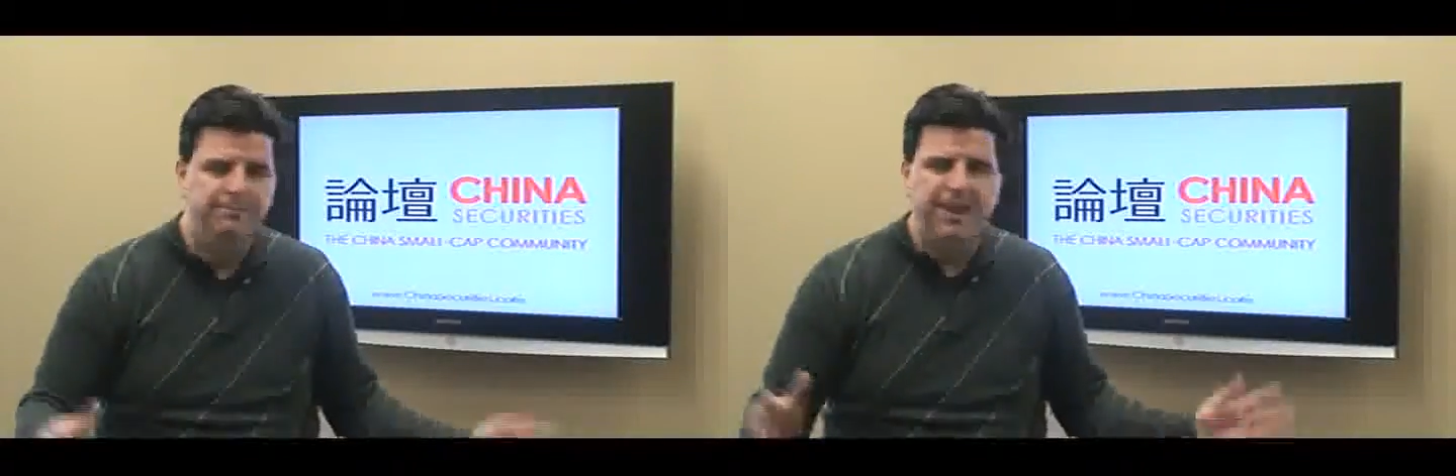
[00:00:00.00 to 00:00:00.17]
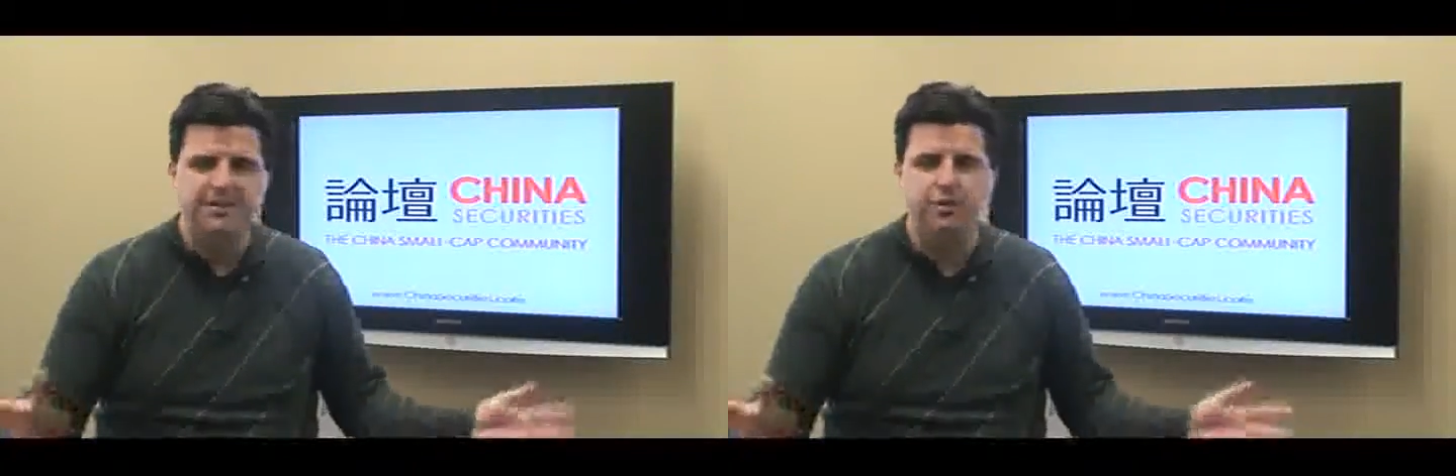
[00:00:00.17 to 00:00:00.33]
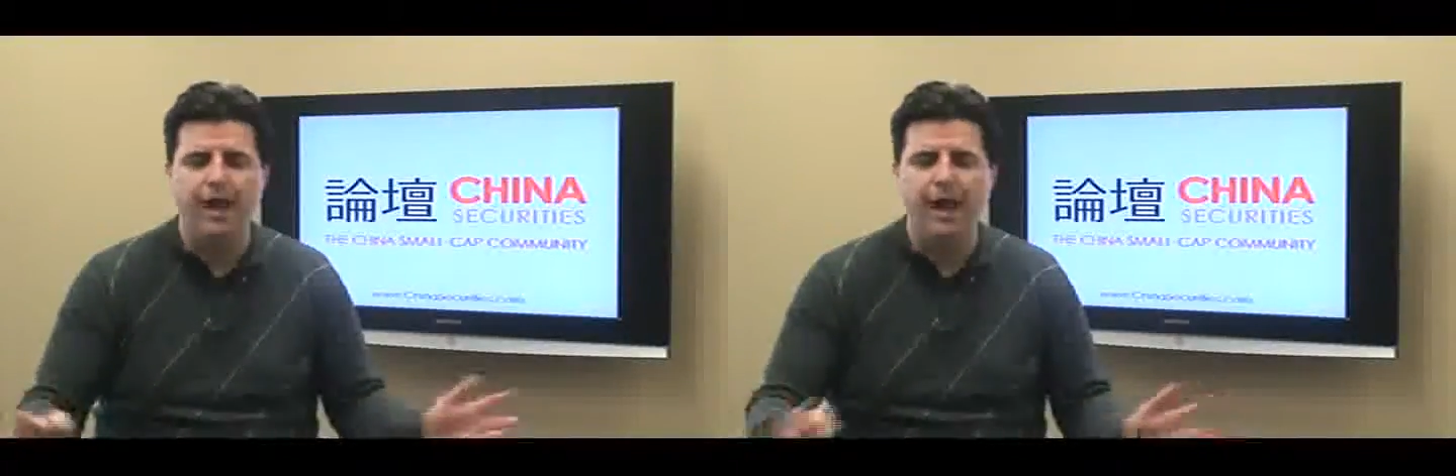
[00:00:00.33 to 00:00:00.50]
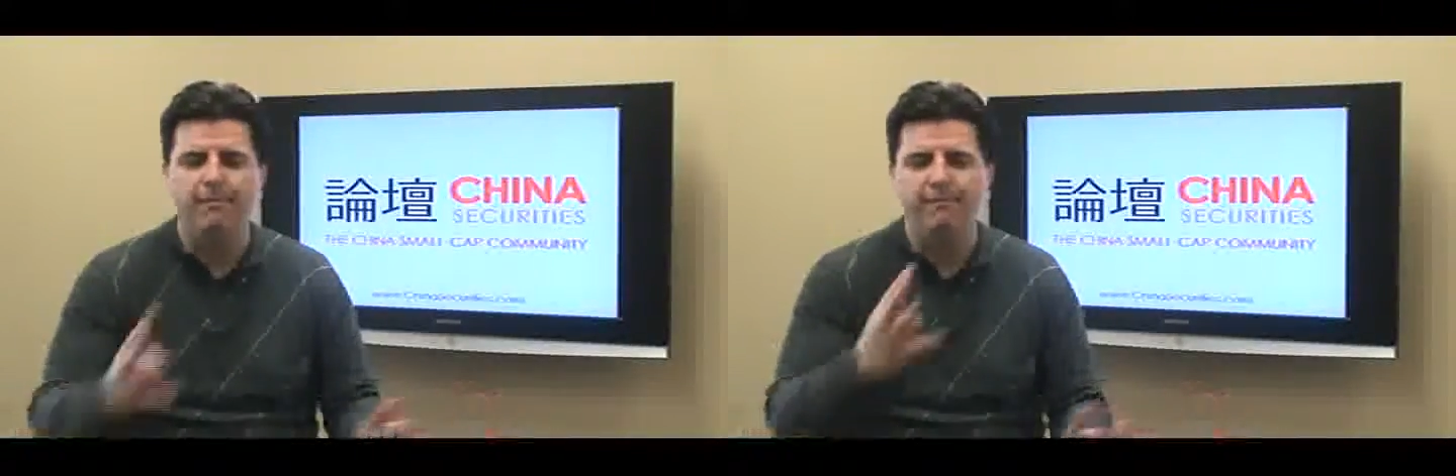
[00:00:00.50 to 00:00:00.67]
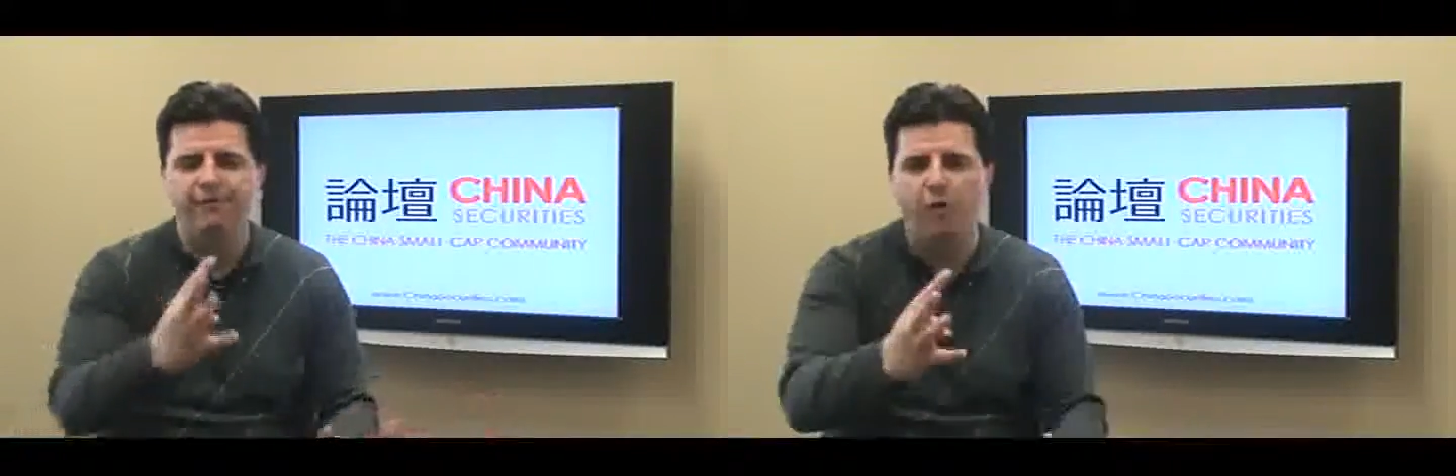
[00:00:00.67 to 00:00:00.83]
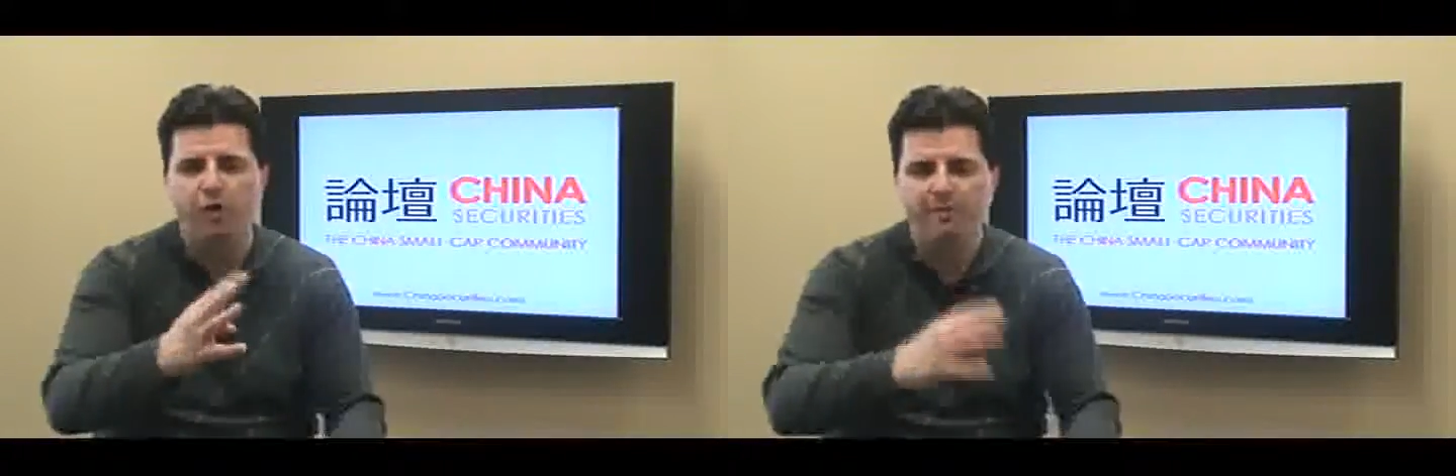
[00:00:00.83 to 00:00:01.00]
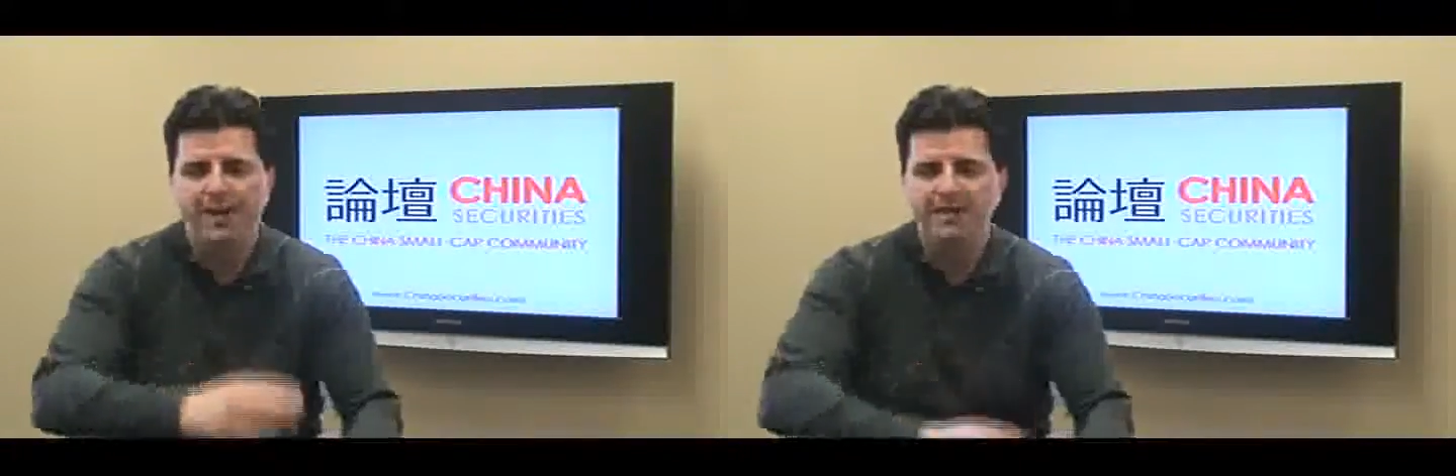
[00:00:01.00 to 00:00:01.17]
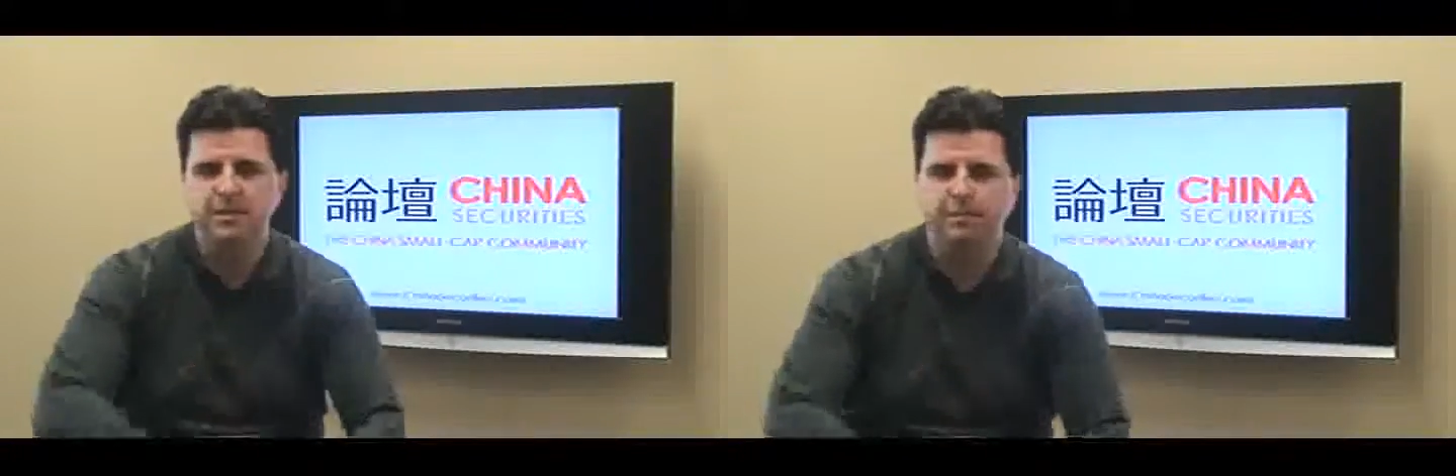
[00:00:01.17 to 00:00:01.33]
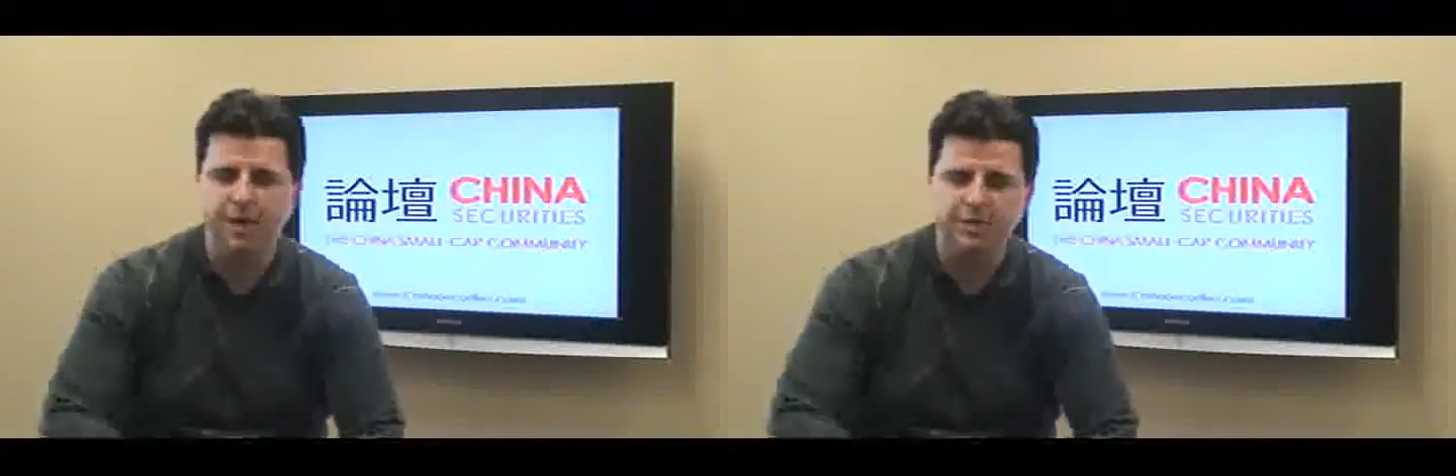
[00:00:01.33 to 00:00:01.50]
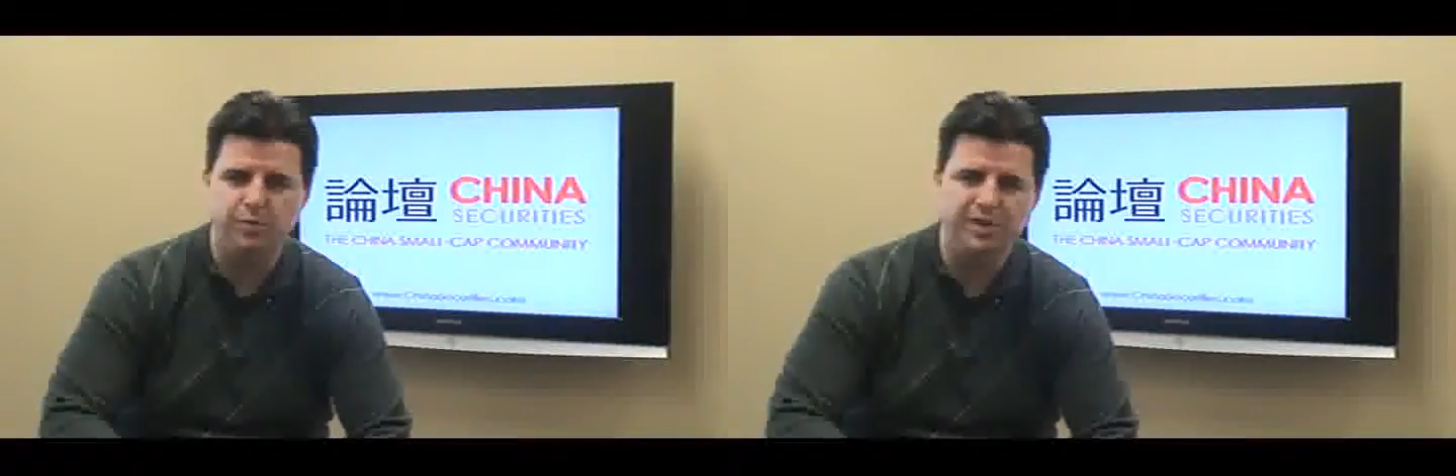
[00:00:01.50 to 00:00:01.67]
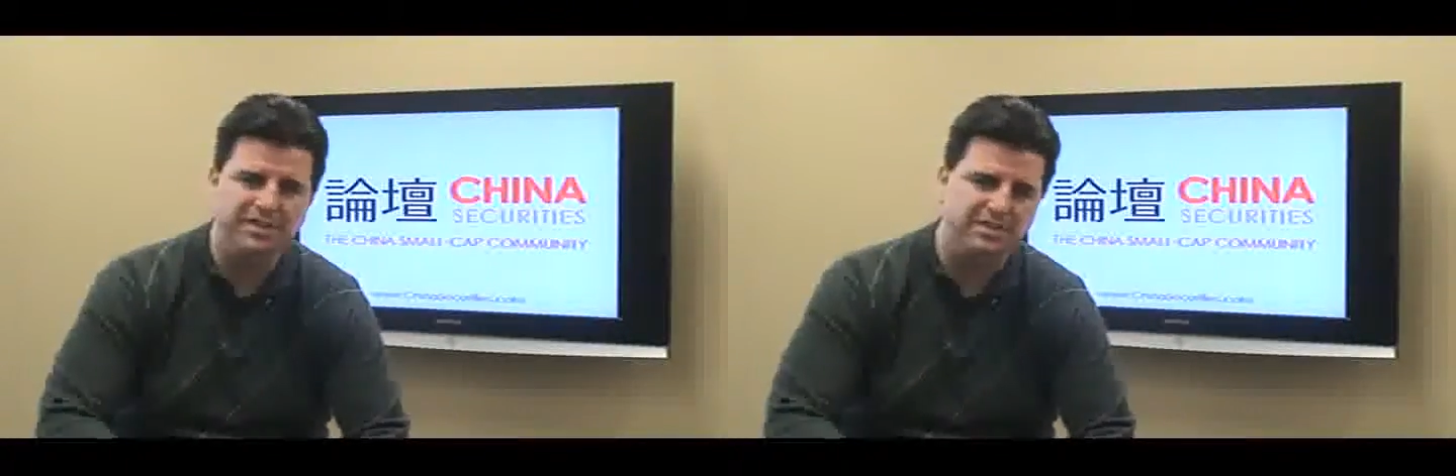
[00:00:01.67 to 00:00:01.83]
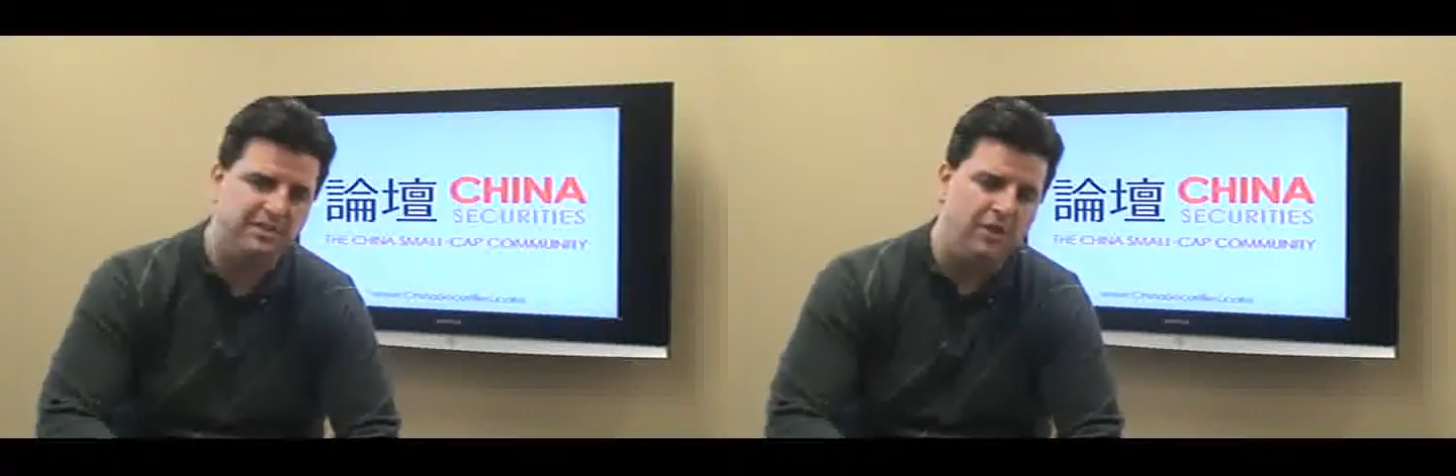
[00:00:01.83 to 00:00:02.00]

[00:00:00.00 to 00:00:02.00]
That's a wrap. Four amazing press releases.